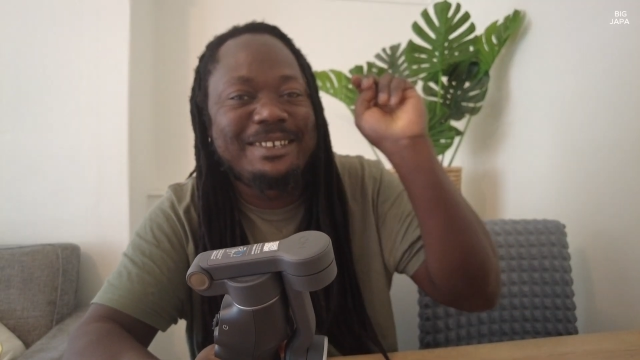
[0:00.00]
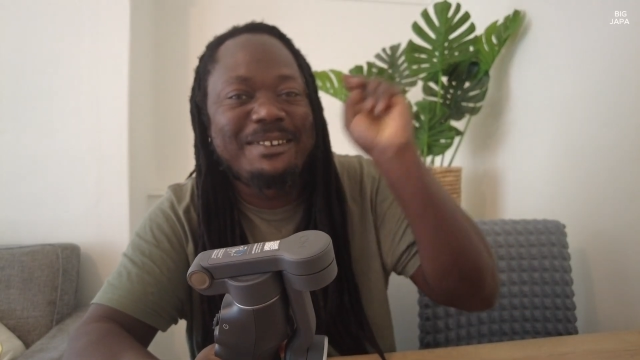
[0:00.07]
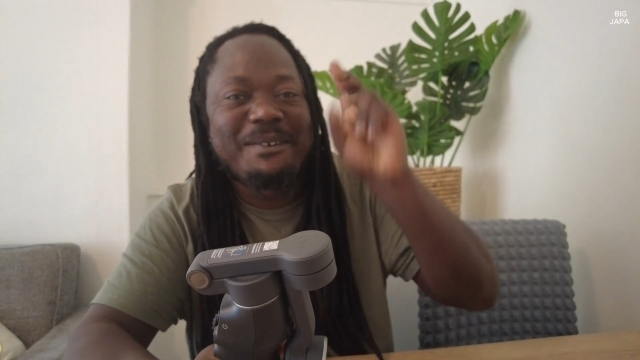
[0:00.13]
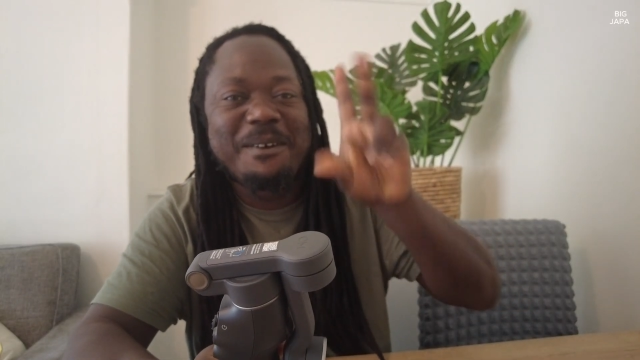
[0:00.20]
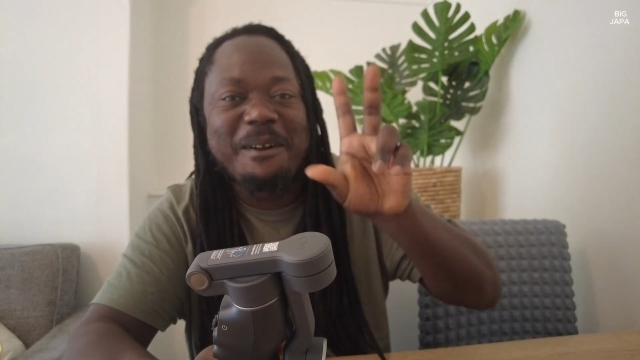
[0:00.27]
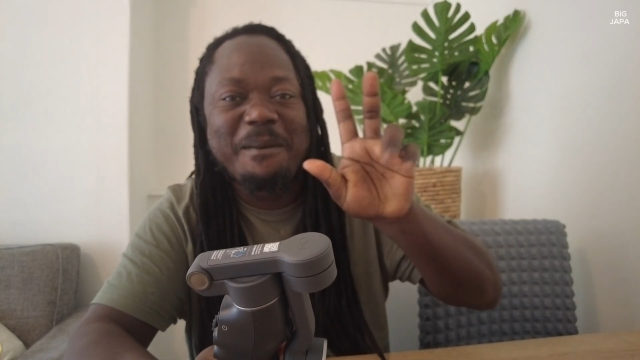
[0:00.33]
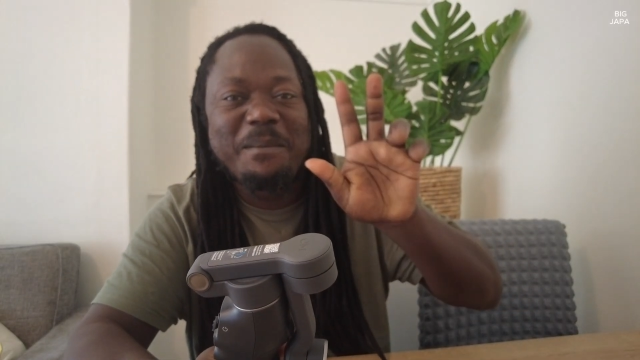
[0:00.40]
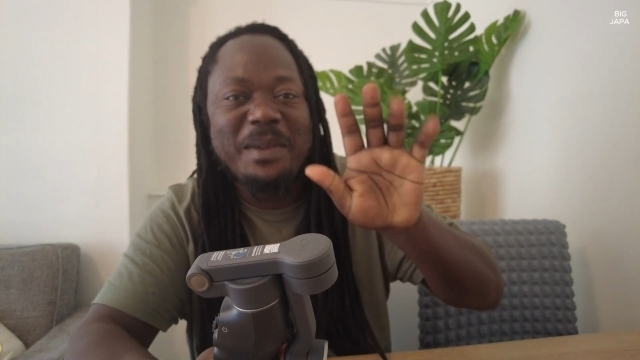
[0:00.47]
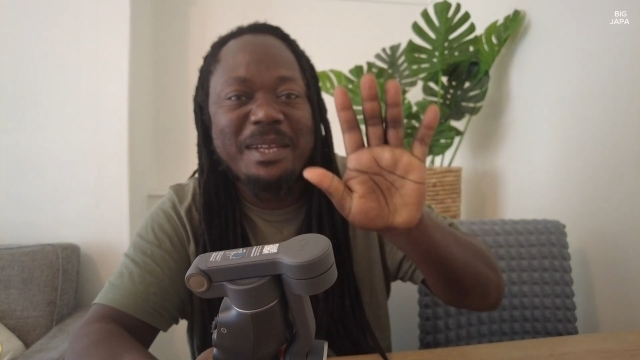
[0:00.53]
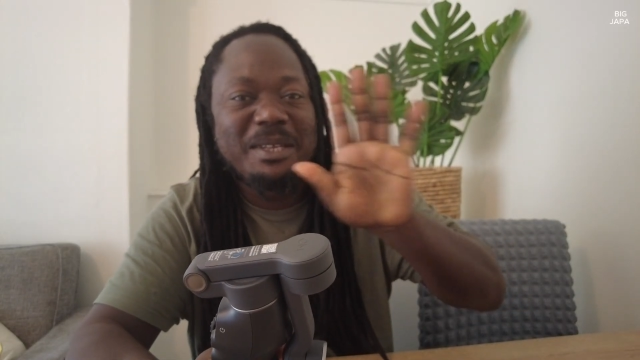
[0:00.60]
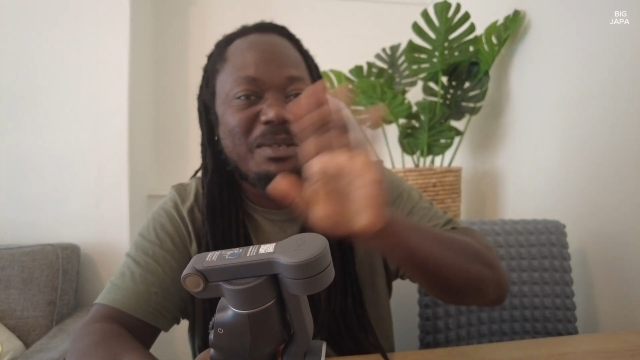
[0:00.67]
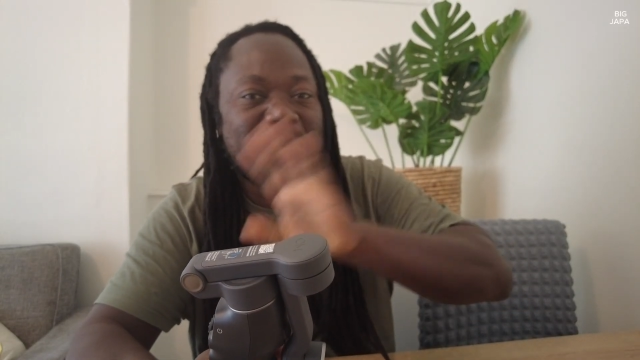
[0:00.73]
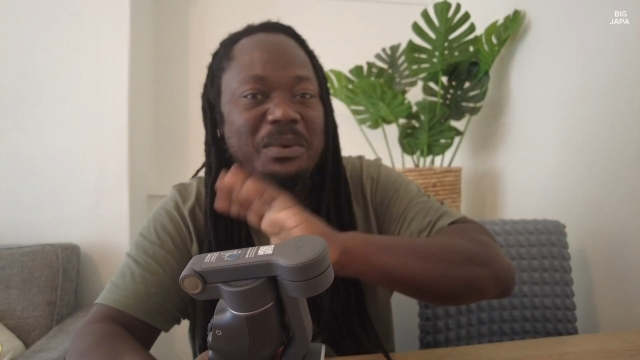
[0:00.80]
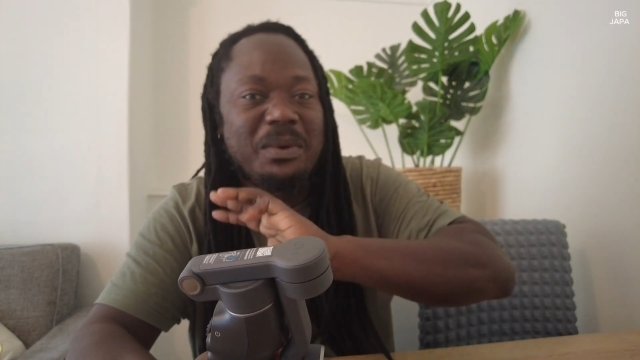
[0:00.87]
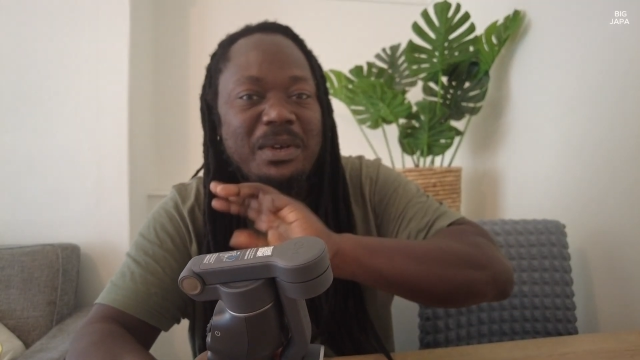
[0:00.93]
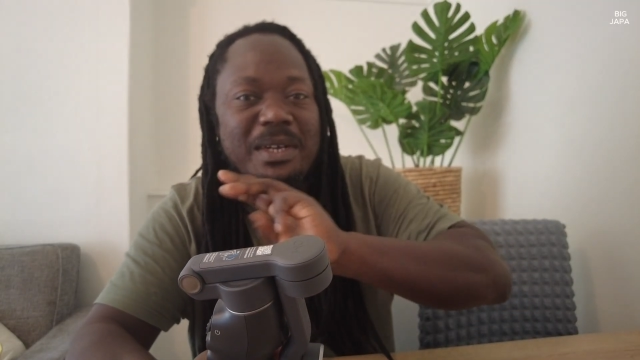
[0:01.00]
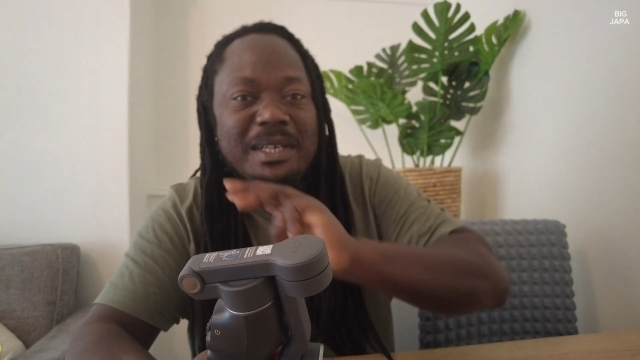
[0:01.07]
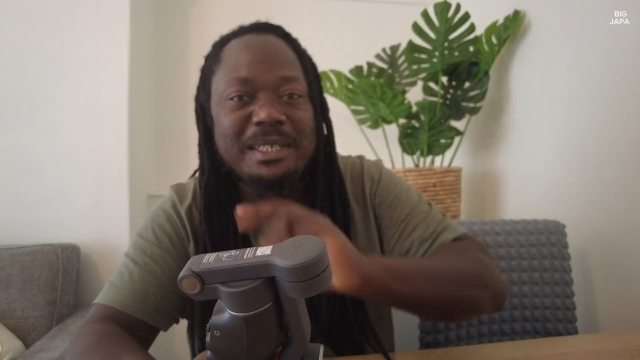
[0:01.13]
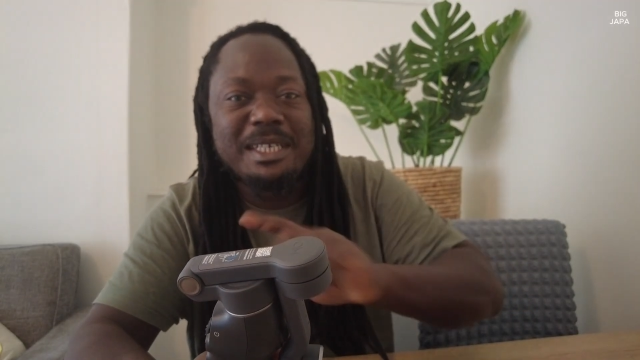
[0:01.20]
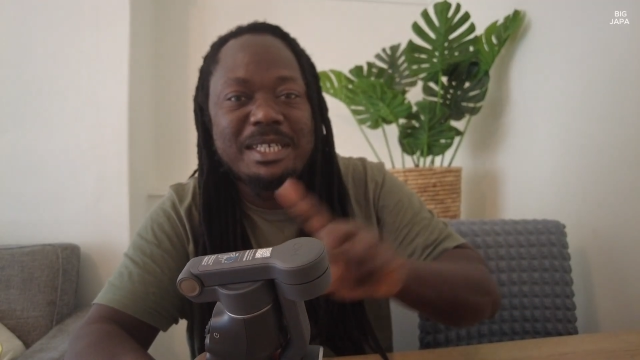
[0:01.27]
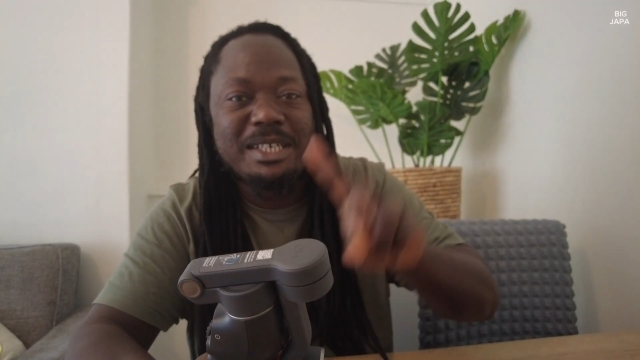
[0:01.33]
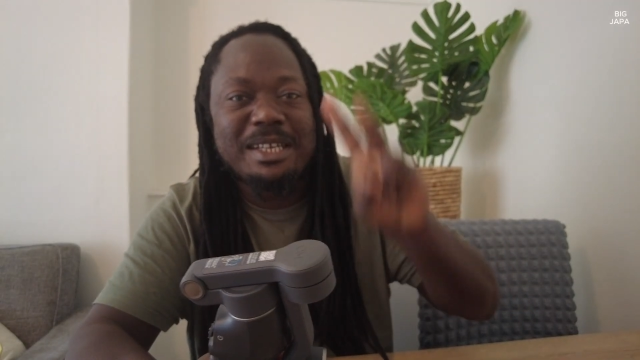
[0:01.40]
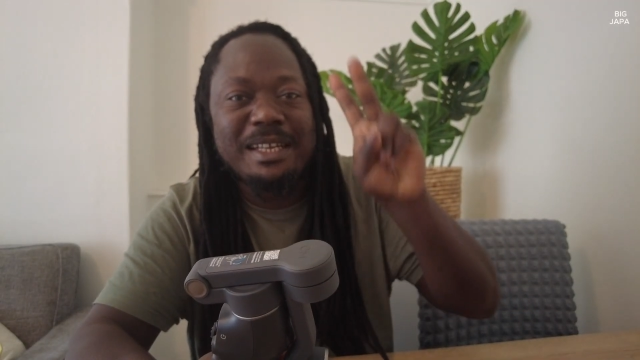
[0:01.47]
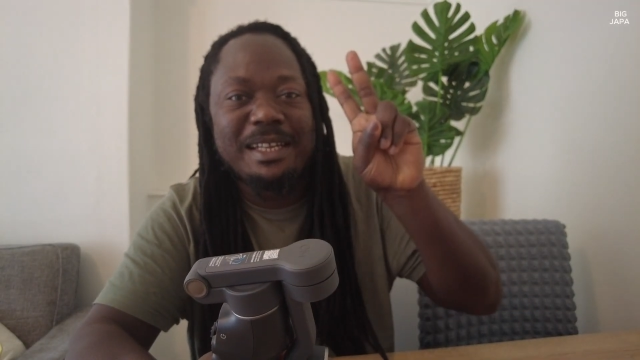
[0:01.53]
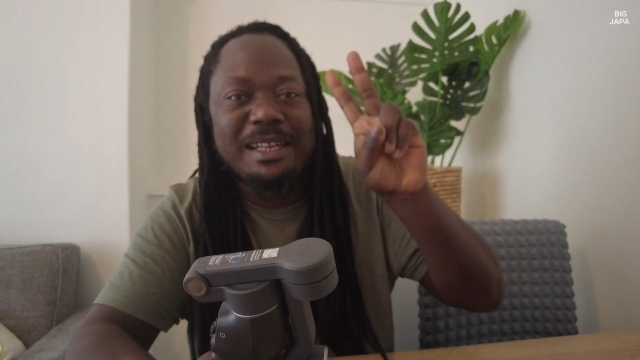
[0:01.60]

know what I mean, to just